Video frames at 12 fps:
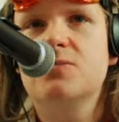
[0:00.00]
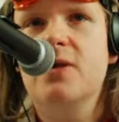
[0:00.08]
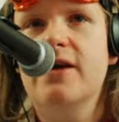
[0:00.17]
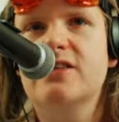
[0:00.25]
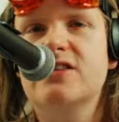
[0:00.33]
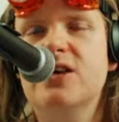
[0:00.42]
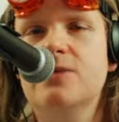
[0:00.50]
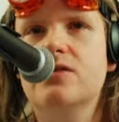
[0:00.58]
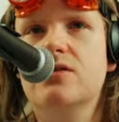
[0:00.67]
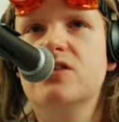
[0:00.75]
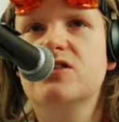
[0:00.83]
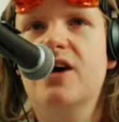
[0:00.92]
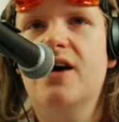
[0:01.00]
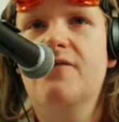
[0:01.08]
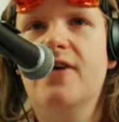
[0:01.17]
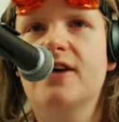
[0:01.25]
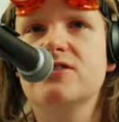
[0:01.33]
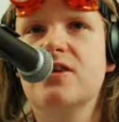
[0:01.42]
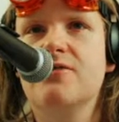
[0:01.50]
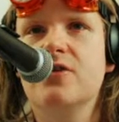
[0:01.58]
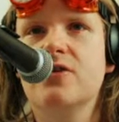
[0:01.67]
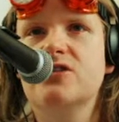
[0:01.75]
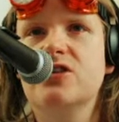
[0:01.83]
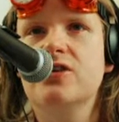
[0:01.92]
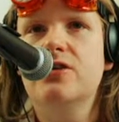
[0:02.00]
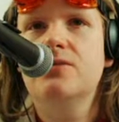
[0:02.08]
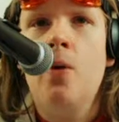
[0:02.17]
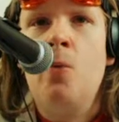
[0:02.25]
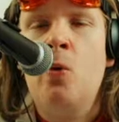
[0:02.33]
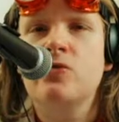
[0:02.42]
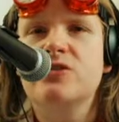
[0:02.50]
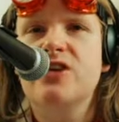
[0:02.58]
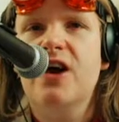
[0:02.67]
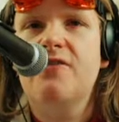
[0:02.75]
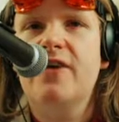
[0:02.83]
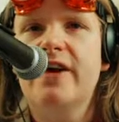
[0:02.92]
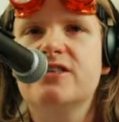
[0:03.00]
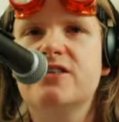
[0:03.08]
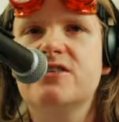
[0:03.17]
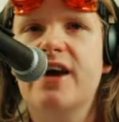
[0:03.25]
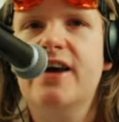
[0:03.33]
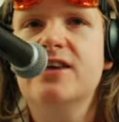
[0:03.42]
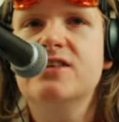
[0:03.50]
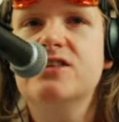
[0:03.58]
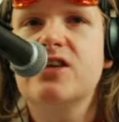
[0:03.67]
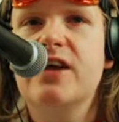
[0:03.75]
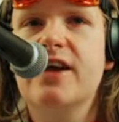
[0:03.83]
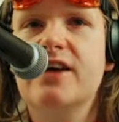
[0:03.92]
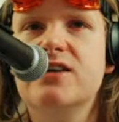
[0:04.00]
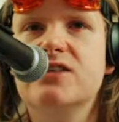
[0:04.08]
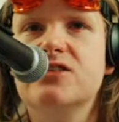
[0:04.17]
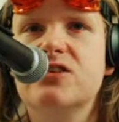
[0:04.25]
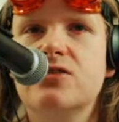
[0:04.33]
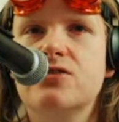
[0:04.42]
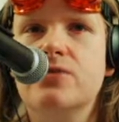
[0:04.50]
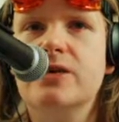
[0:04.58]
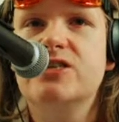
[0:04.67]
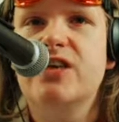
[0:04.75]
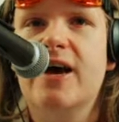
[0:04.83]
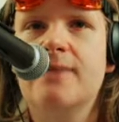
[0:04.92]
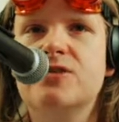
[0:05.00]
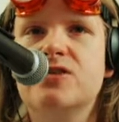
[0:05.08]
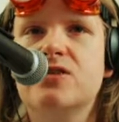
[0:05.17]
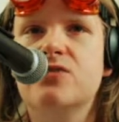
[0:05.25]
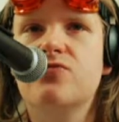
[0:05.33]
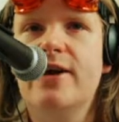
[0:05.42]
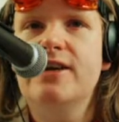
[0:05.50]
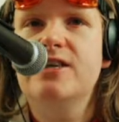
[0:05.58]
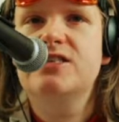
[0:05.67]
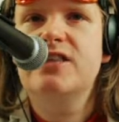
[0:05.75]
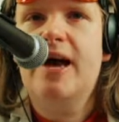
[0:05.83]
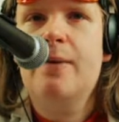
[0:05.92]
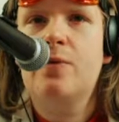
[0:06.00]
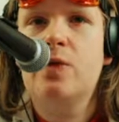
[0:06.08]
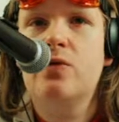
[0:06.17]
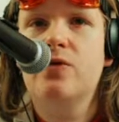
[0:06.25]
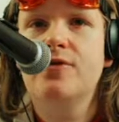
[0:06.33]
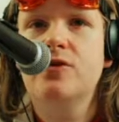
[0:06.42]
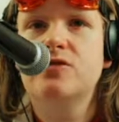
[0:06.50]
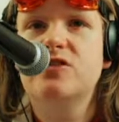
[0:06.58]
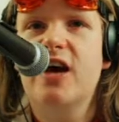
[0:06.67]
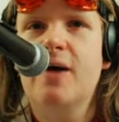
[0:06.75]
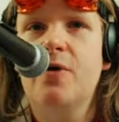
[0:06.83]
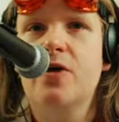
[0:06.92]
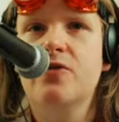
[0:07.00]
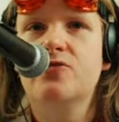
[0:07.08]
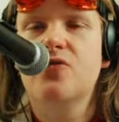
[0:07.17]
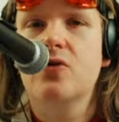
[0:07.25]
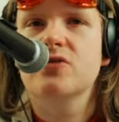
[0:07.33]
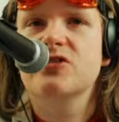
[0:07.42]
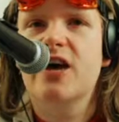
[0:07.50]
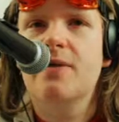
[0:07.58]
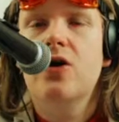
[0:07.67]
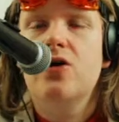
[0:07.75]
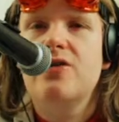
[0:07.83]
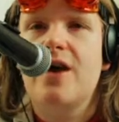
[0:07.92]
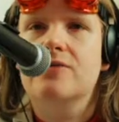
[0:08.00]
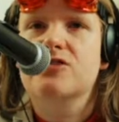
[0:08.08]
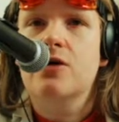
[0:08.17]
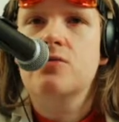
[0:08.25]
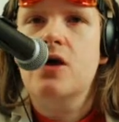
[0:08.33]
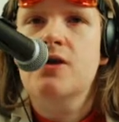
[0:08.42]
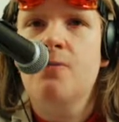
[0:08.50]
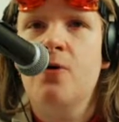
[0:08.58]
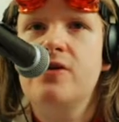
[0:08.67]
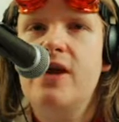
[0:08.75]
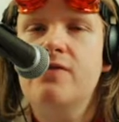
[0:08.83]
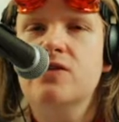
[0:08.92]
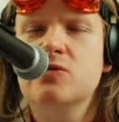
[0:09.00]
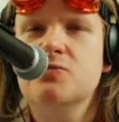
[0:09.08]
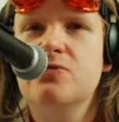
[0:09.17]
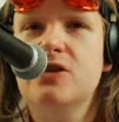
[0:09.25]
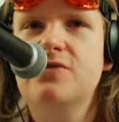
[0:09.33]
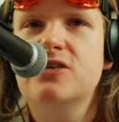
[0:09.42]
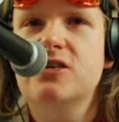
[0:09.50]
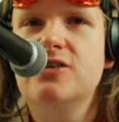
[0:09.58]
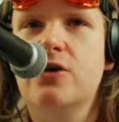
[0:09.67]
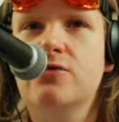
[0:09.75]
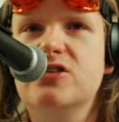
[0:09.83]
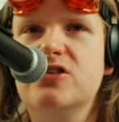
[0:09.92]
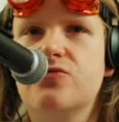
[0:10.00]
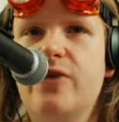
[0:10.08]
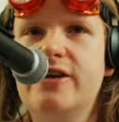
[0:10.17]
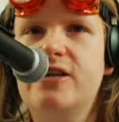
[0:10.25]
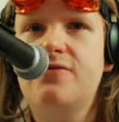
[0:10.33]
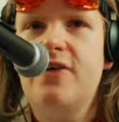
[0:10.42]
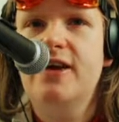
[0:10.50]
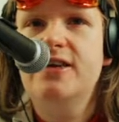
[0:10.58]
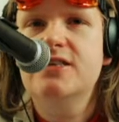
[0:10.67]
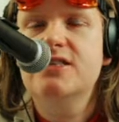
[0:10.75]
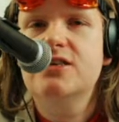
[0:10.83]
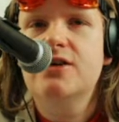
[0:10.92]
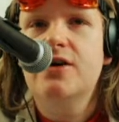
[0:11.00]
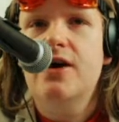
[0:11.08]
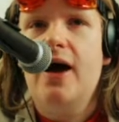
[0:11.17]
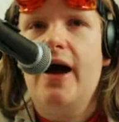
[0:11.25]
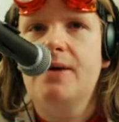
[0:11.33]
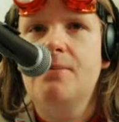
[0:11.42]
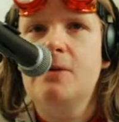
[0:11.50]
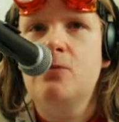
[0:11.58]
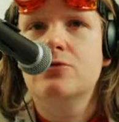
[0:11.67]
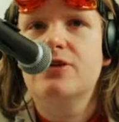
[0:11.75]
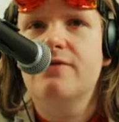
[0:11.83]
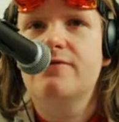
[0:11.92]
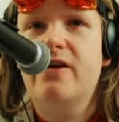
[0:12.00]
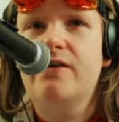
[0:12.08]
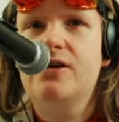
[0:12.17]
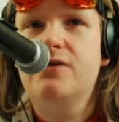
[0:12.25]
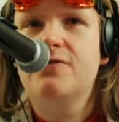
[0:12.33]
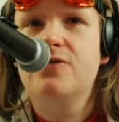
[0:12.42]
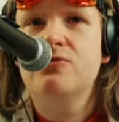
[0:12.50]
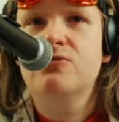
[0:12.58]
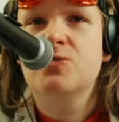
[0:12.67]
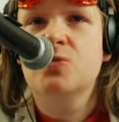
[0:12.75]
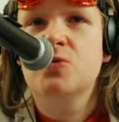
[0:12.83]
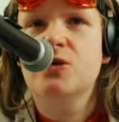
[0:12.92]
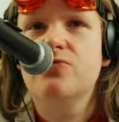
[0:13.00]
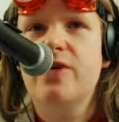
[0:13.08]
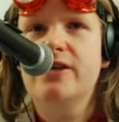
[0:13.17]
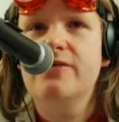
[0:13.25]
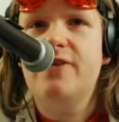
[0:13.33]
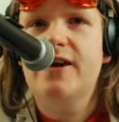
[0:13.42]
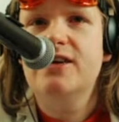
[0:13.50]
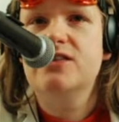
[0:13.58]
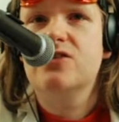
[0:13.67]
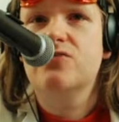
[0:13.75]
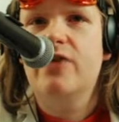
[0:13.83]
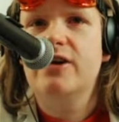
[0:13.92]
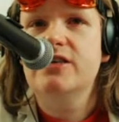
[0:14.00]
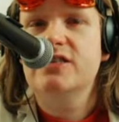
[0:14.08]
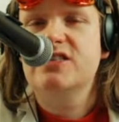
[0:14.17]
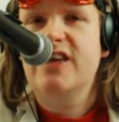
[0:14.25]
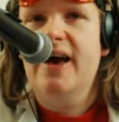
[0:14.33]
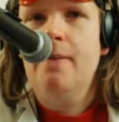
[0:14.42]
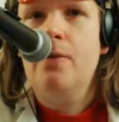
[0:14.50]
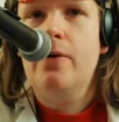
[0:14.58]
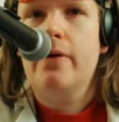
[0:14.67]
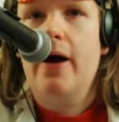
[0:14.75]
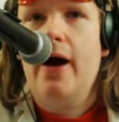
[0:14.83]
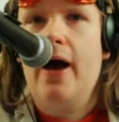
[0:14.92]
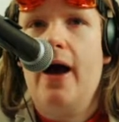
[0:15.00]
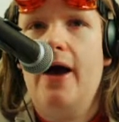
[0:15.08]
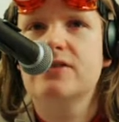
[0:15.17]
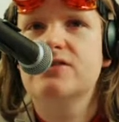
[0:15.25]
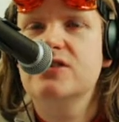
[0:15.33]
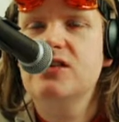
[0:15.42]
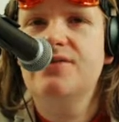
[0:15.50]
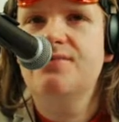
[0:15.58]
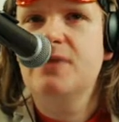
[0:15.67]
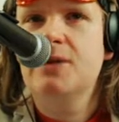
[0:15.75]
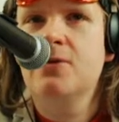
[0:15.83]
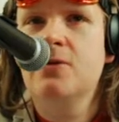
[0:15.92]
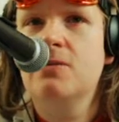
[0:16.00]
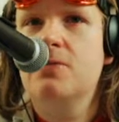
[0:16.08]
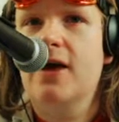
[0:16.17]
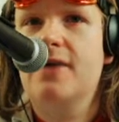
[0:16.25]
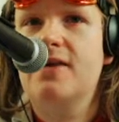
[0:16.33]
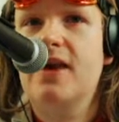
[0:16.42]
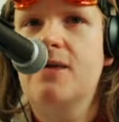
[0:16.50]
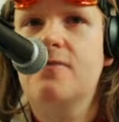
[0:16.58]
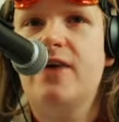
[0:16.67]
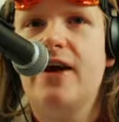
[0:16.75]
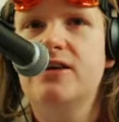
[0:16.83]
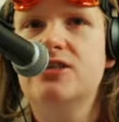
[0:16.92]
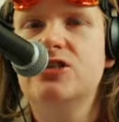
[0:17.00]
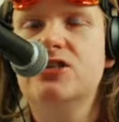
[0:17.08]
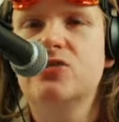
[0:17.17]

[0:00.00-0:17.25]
player skips the start phase on their first turn, but what the start phase contains is 3 steps: the ready step, the review step, and the draw step. Yeah, so I would like to point out this was previously known as the ready phase, and people would get very confused between ready phase and ready step. And even people who've been playing the game for ages